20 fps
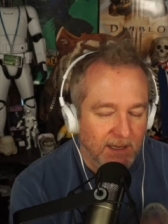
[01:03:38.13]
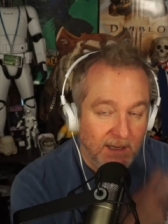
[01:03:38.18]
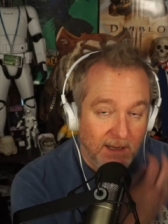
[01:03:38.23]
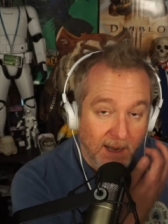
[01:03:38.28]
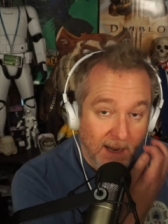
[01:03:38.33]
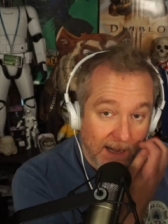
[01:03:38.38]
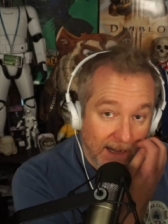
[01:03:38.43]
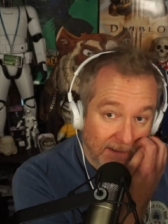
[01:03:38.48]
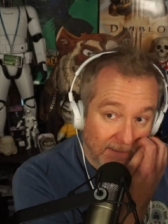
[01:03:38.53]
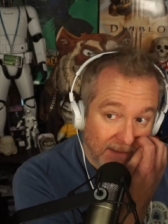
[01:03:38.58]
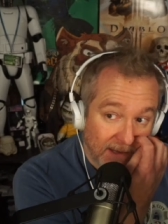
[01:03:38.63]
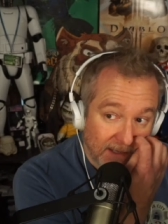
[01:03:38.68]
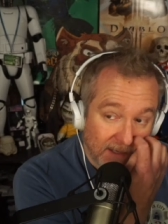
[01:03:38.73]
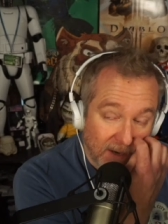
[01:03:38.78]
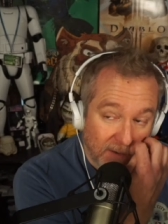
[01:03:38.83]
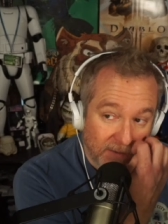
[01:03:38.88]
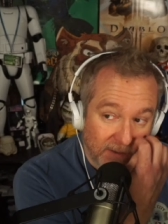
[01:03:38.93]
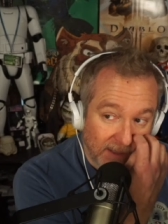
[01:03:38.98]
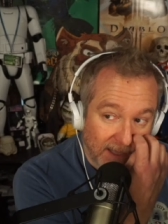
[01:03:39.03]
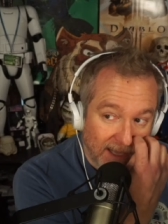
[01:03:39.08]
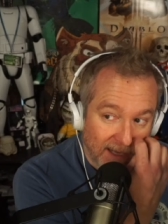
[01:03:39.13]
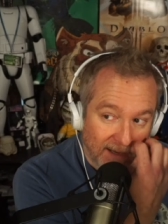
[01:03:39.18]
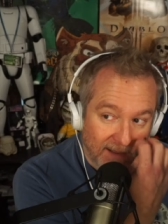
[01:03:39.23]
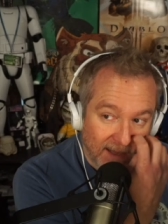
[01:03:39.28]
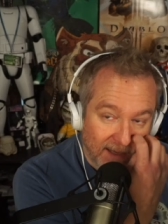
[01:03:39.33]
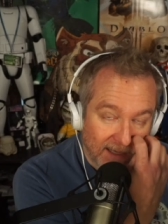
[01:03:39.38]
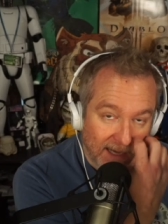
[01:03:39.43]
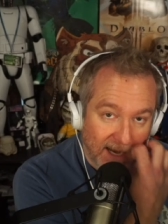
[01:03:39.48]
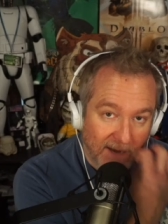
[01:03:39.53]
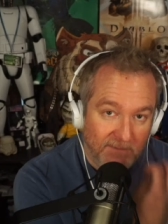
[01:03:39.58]
I hear they toned a lot of
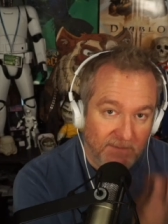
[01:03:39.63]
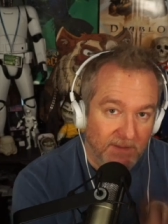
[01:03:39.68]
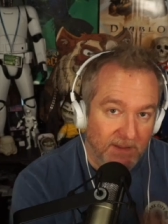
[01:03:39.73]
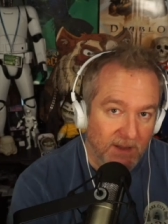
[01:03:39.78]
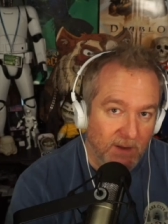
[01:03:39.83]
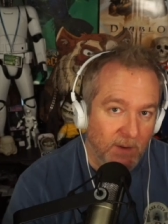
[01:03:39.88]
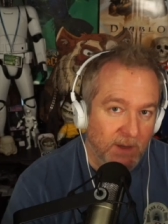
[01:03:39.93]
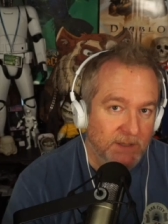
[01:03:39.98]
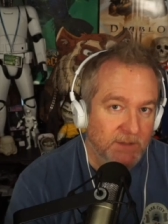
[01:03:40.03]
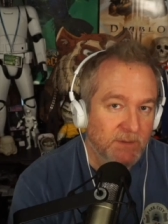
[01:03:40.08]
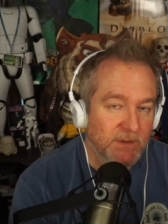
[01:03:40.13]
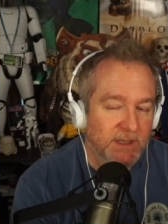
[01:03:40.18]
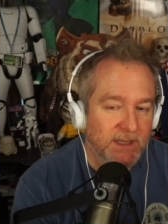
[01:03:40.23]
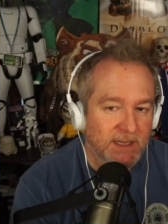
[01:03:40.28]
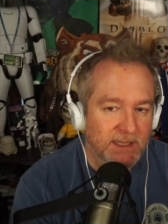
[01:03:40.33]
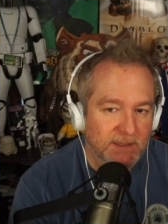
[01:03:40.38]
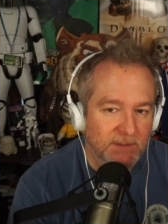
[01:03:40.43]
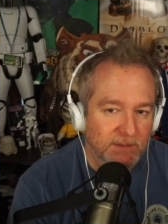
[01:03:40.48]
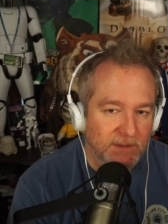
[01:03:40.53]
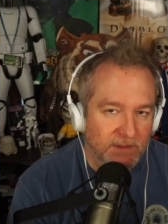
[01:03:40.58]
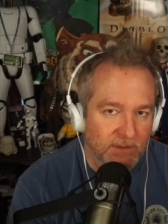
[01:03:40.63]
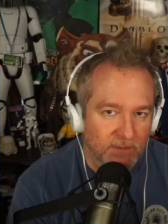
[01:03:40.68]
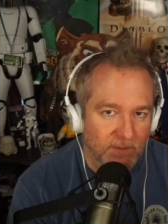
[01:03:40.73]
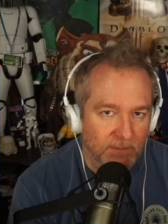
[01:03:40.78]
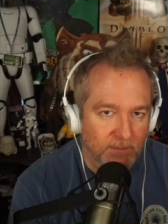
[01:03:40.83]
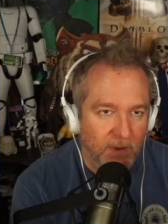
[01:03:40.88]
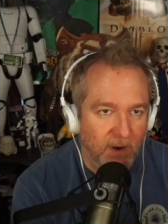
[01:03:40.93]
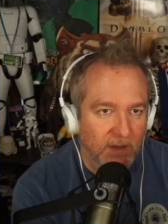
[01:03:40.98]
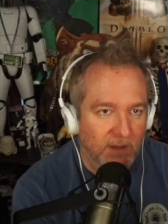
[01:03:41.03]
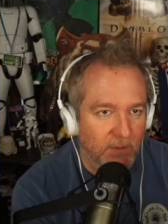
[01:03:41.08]
that down for the U.S. release, which is
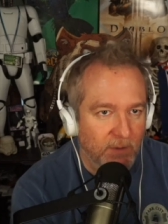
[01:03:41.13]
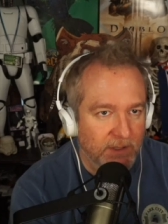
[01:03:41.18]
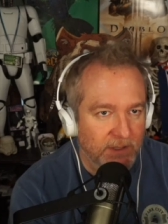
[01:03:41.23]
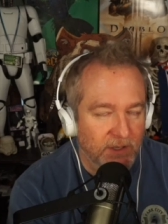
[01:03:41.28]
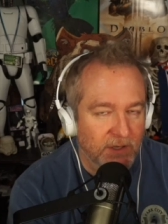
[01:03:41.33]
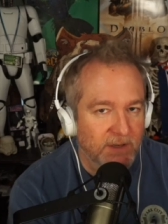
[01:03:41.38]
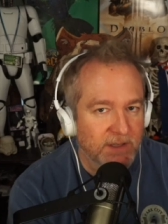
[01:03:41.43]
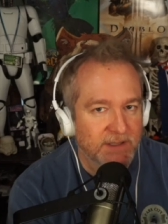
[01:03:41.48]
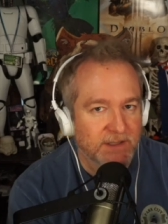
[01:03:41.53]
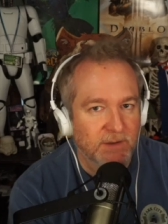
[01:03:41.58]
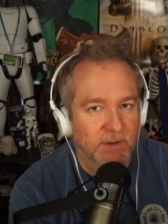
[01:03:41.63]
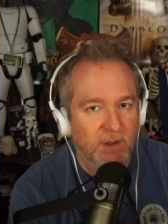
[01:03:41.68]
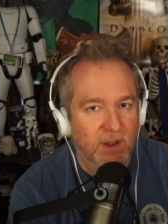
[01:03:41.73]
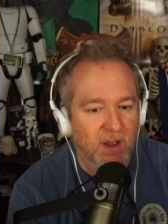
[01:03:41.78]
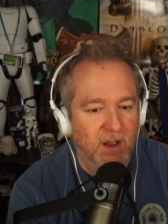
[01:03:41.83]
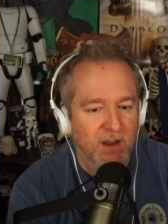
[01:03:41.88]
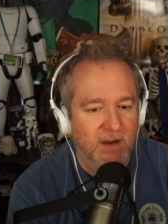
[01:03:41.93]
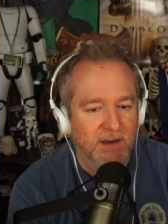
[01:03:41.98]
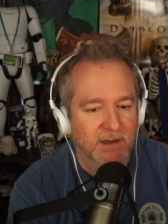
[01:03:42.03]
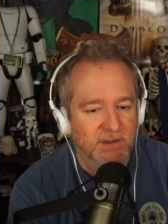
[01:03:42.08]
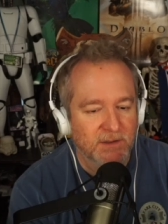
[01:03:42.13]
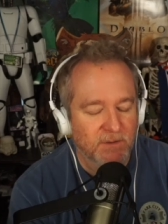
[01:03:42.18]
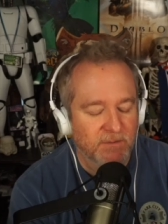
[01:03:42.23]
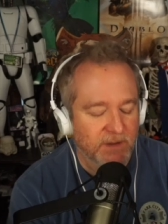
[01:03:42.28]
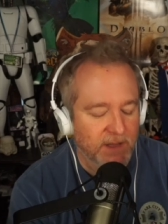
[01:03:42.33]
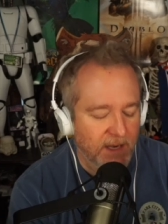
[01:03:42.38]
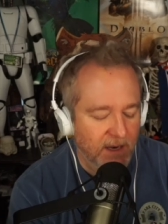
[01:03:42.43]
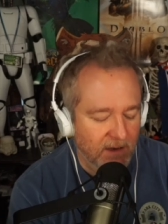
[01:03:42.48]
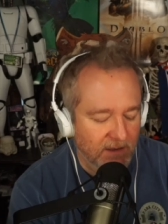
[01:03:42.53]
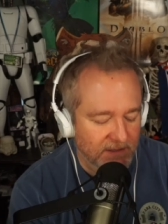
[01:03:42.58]
probably mm. what took it so long. Because
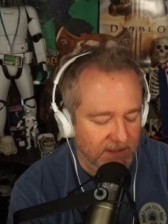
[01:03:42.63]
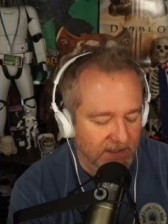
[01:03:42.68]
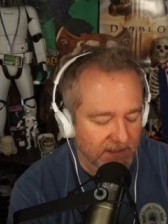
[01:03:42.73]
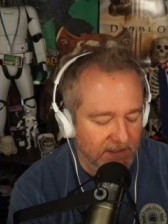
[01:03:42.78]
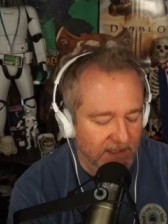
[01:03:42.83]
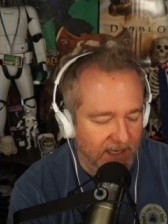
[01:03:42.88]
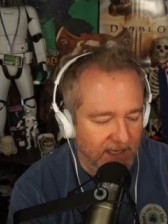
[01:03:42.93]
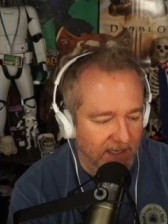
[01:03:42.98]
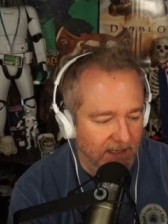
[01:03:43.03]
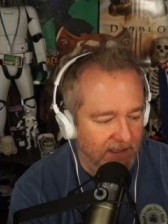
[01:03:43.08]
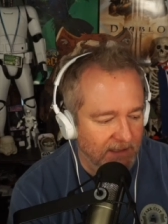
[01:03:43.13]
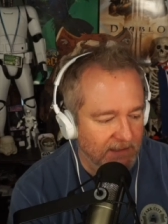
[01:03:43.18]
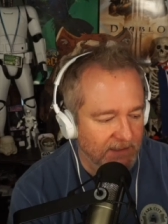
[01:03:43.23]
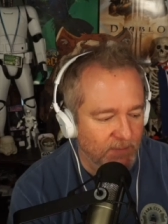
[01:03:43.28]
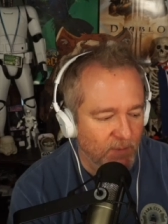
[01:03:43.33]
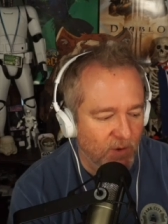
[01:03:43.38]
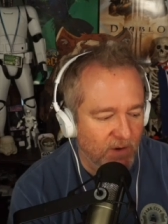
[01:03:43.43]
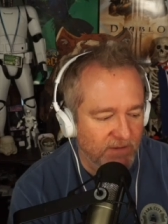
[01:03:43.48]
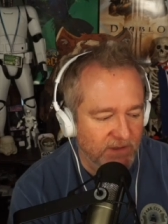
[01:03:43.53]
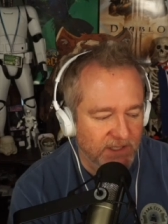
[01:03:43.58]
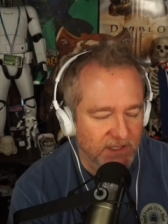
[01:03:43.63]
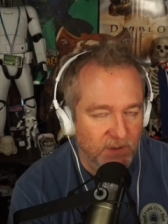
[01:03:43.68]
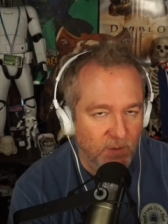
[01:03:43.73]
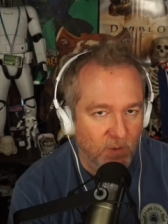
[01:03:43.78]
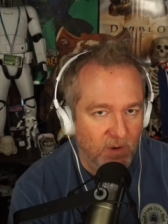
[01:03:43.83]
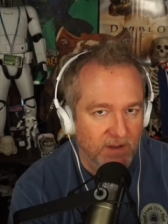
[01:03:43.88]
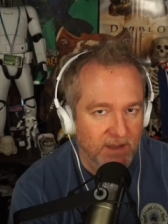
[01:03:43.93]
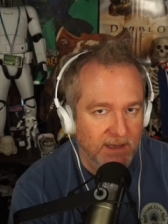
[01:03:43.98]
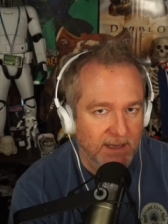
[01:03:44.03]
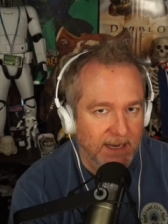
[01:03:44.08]
over there, it's just like a it's more of a
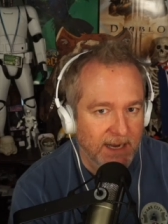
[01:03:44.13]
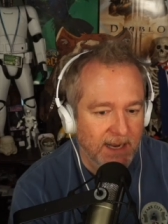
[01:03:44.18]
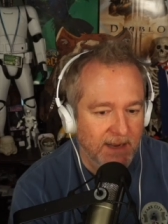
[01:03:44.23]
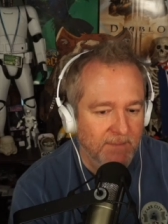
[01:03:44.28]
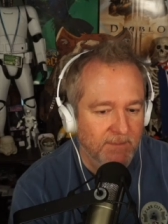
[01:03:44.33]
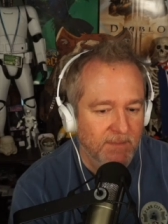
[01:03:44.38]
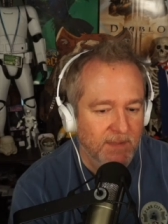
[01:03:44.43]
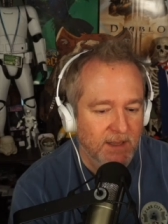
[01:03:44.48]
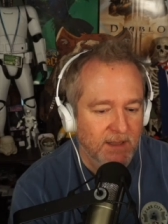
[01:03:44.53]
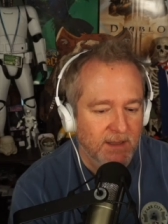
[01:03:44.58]
store than a game.